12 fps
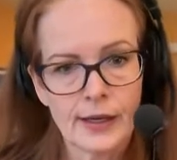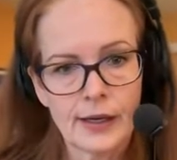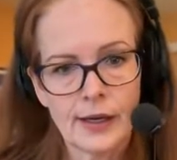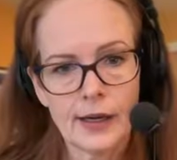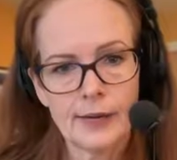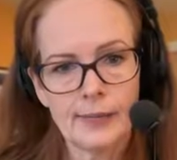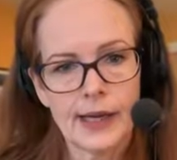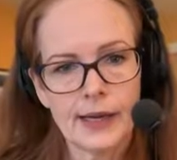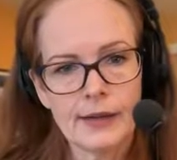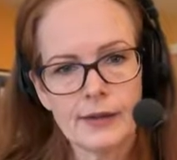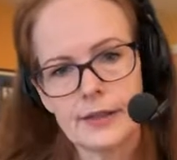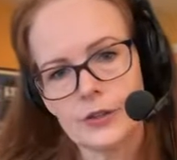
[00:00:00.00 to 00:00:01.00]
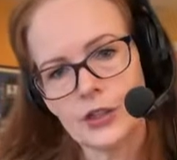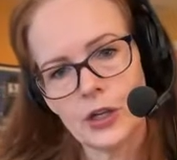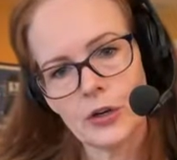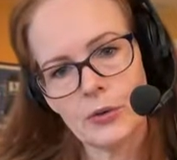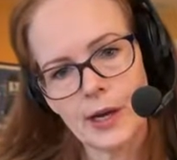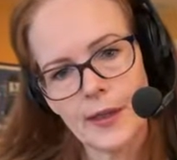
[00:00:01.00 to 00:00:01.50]
Um, and
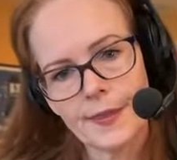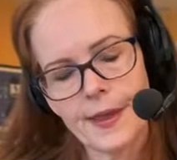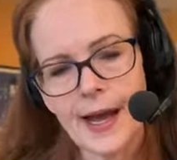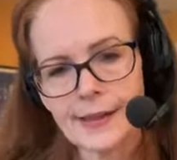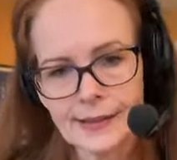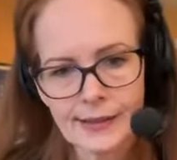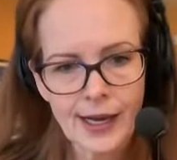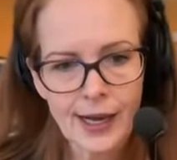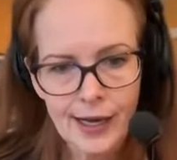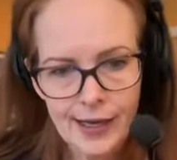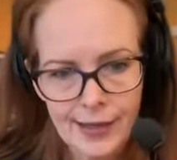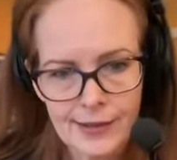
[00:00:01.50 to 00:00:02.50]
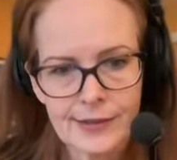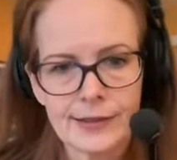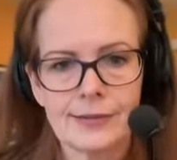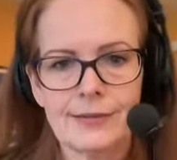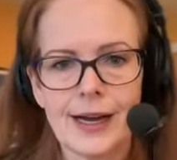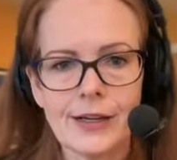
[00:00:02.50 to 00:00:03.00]
so at that size,
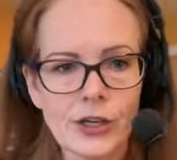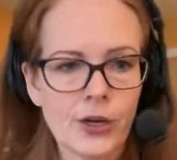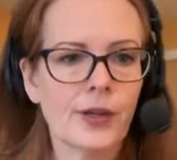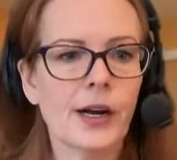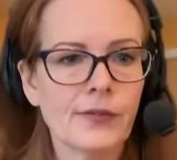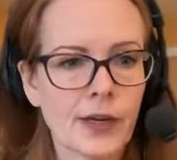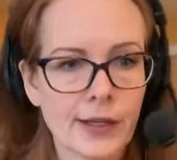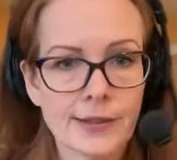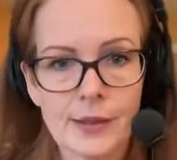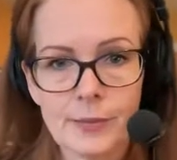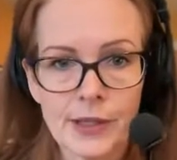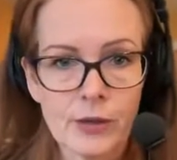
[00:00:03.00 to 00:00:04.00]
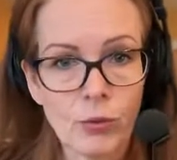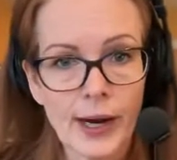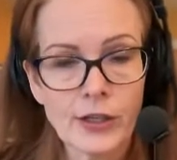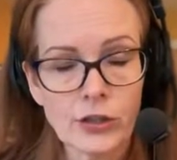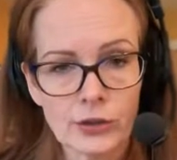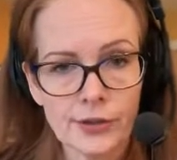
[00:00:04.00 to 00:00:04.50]
I know that I've got something
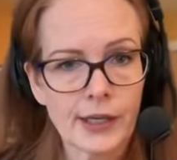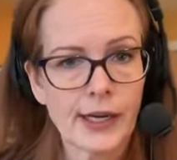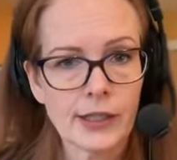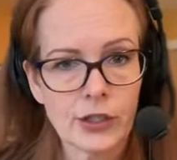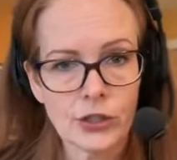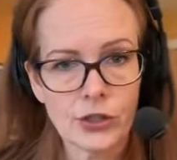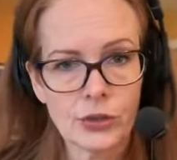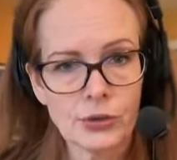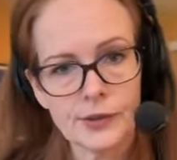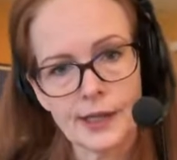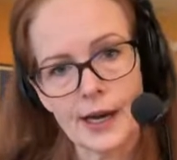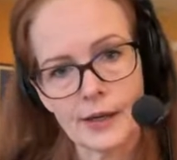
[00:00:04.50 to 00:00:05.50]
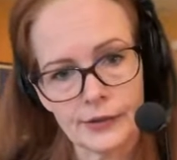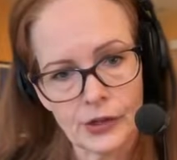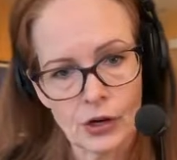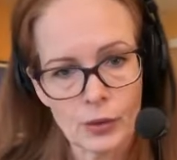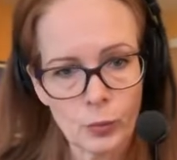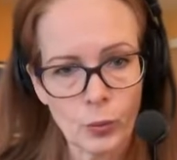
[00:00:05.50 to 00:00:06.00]
regular that I can use out on the
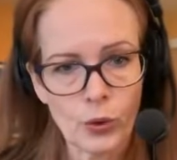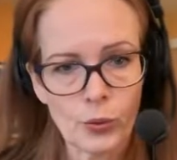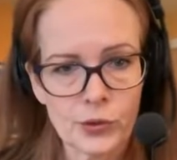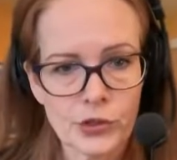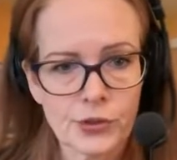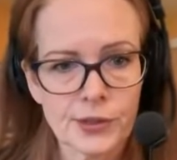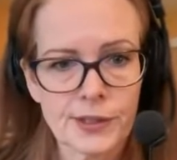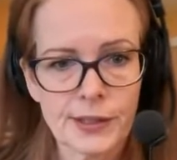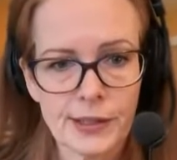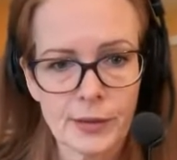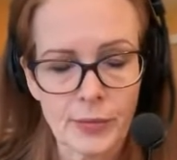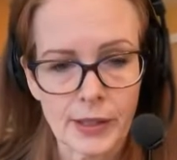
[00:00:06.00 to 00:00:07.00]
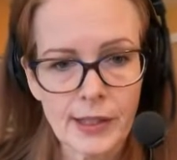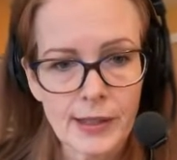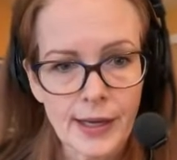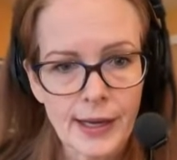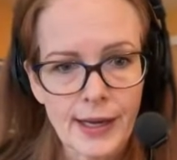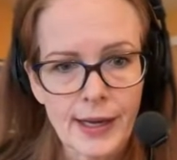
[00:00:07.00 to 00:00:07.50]
artboard, which you'll see in a minute.
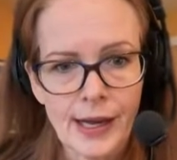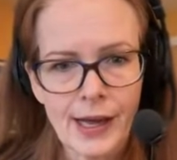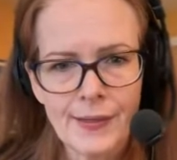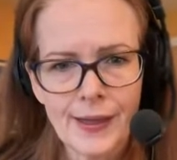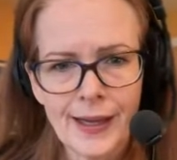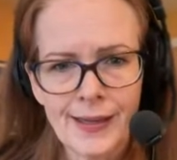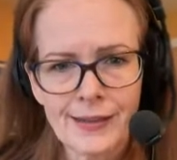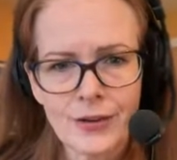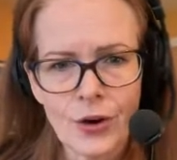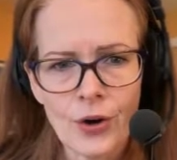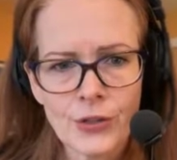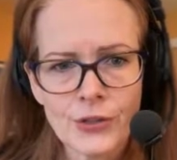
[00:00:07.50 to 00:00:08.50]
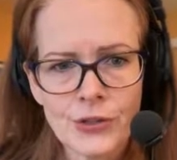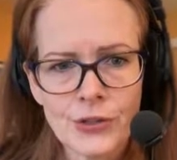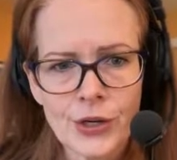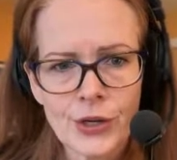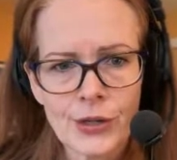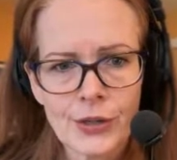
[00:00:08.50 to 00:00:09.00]
And then
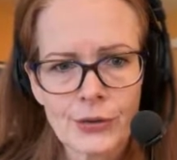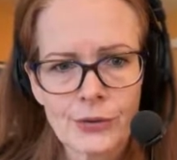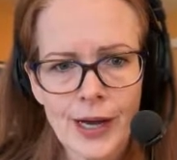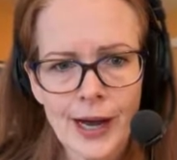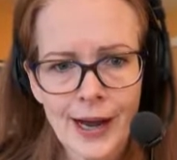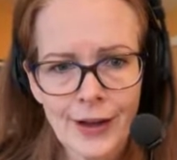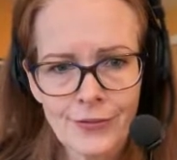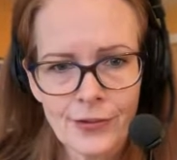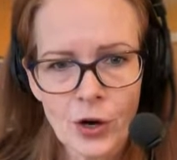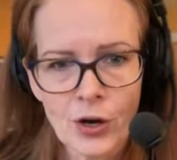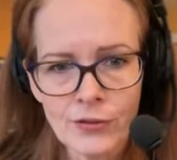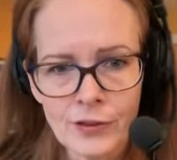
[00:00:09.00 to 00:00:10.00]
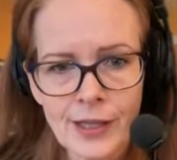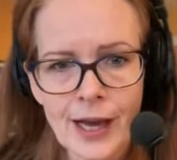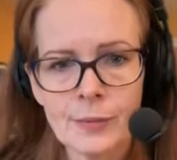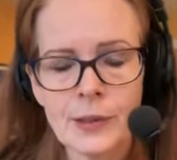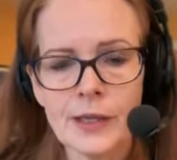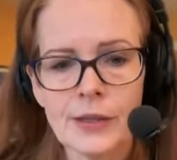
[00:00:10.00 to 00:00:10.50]
also I have
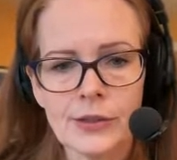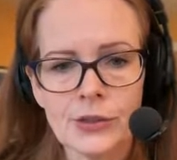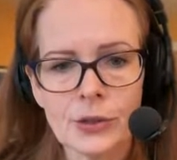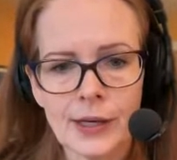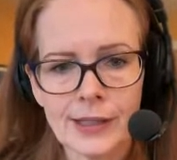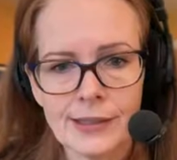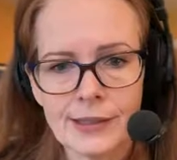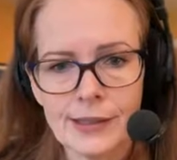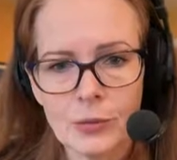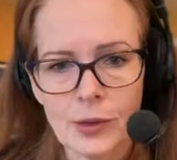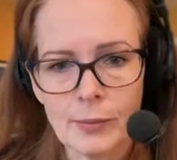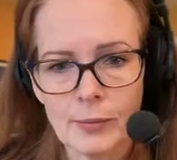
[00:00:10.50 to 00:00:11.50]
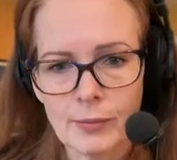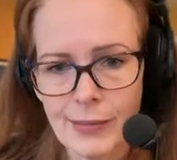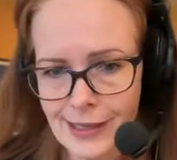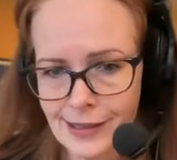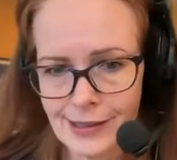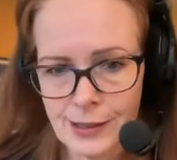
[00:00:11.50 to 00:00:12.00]
overlap here so I can see what
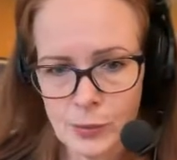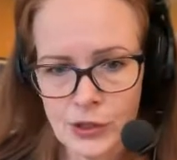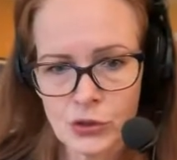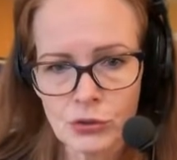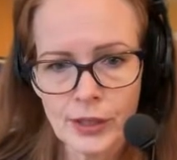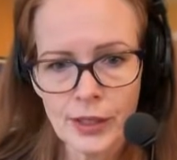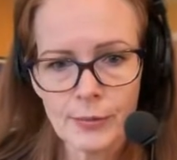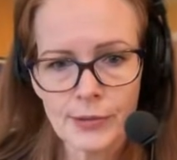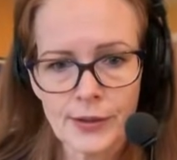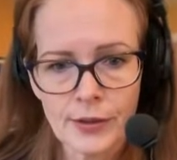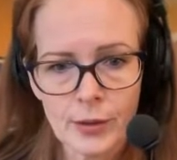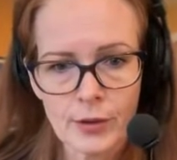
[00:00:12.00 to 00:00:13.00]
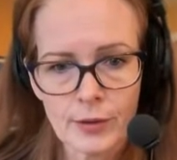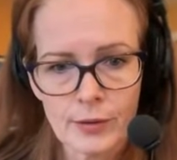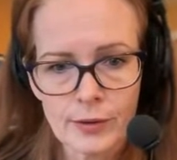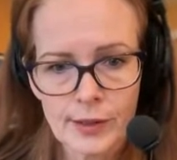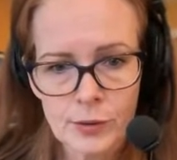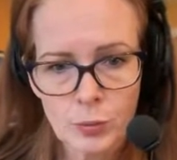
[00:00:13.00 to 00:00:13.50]
might need to be trimmed and there
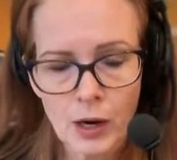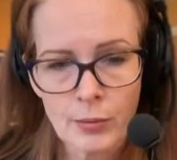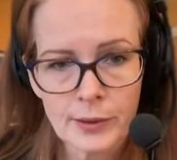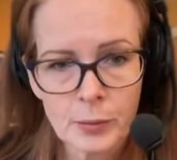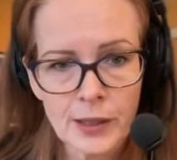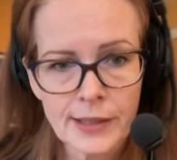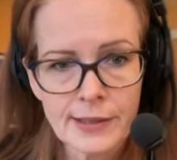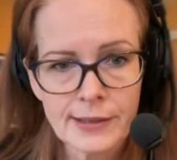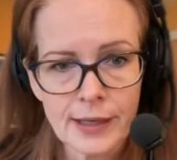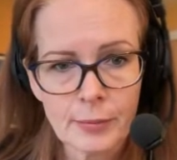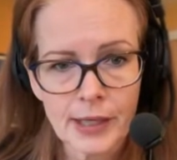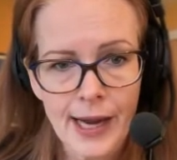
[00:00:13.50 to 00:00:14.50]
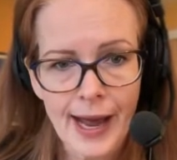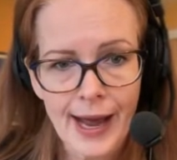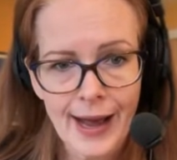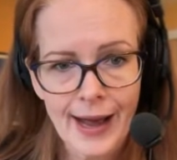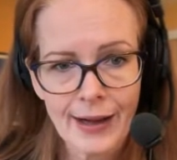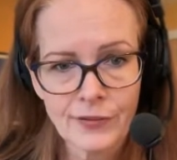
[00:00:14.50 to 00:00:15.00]
is probably places that I'm gonna
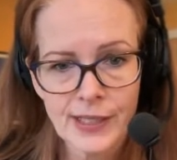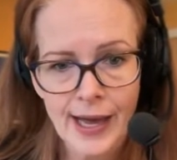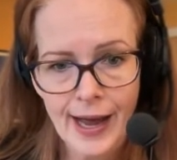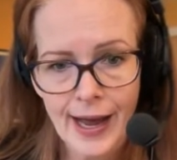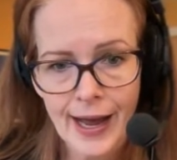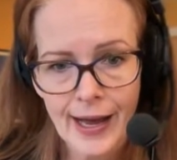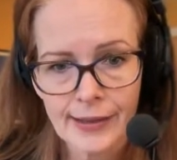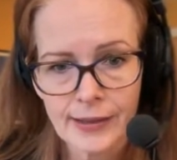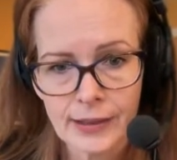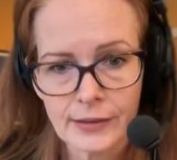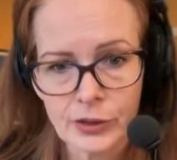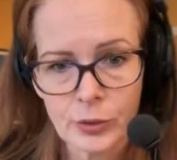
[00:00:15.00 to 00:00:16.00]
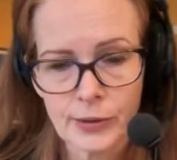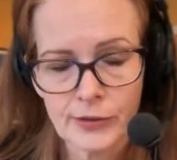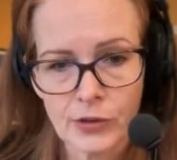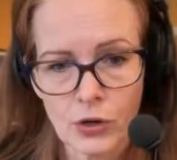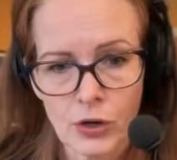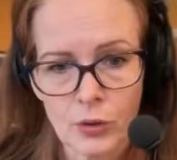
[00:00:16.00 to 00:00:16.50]
have to add a little bit
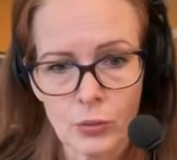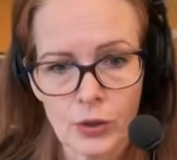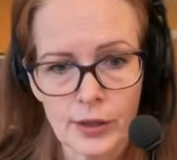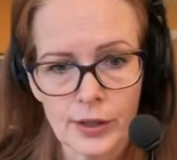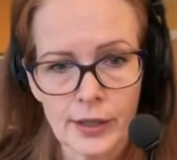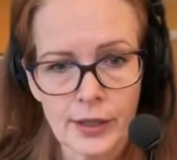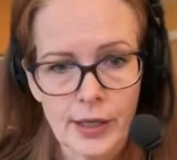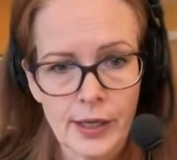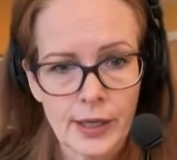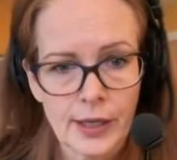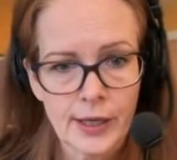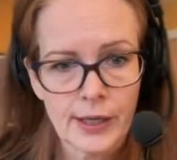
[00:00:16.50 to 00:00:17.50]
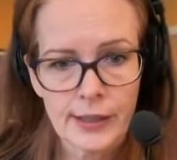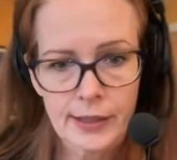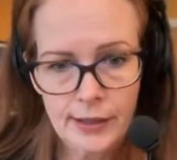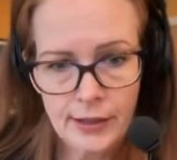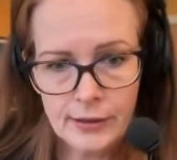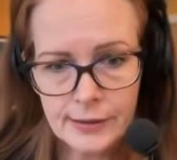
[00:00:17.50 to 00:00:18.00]
of artwork here.